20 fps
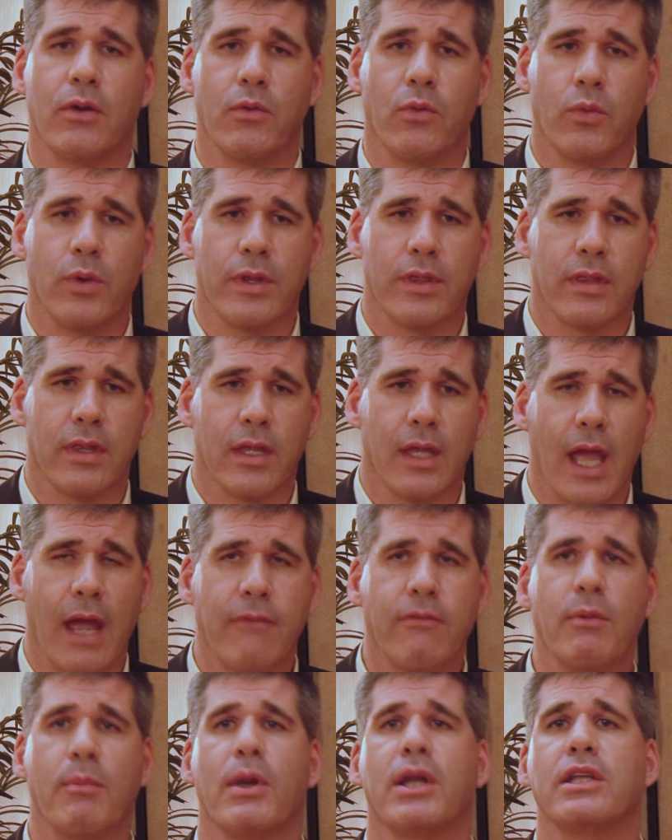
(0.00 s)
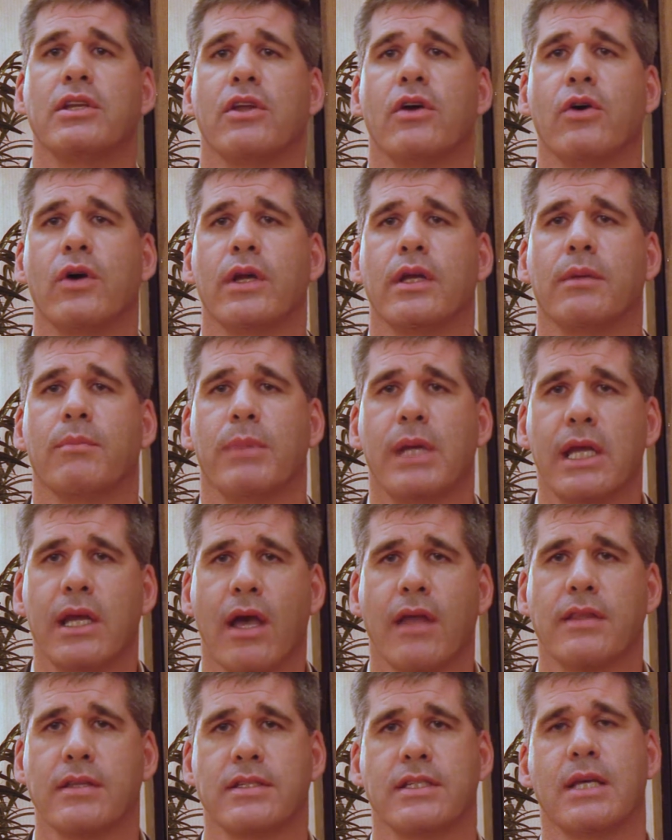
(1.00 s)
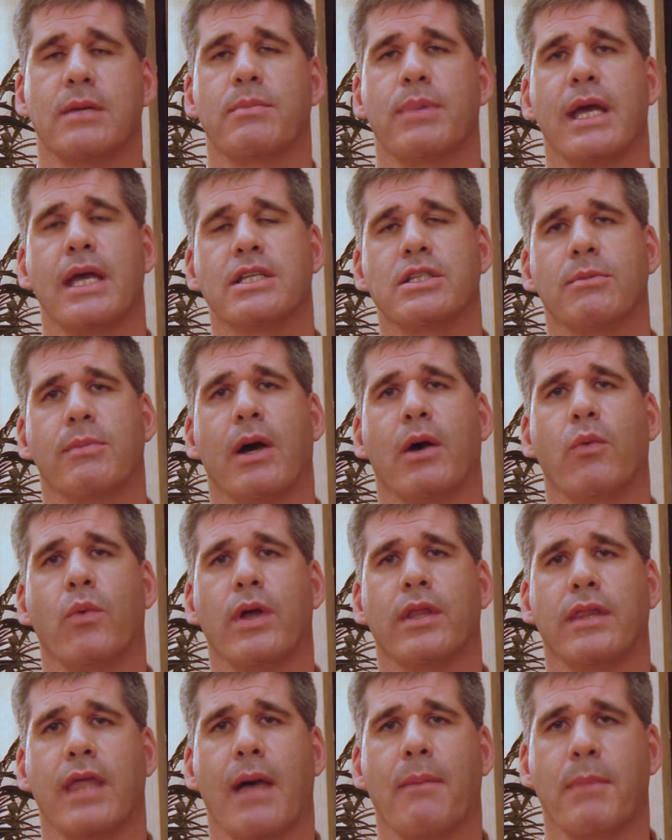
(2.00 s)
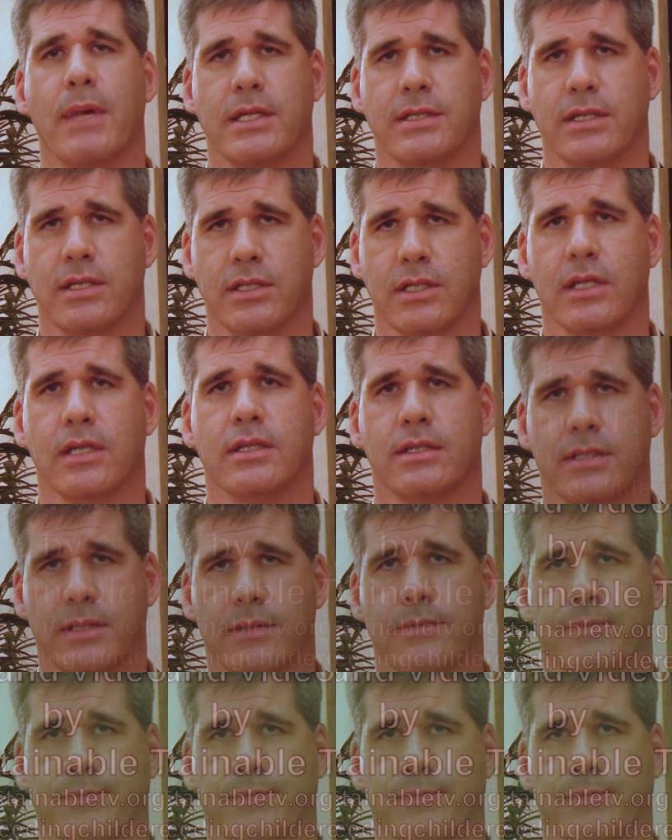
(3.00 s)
with everybody being on the same page about what that message is.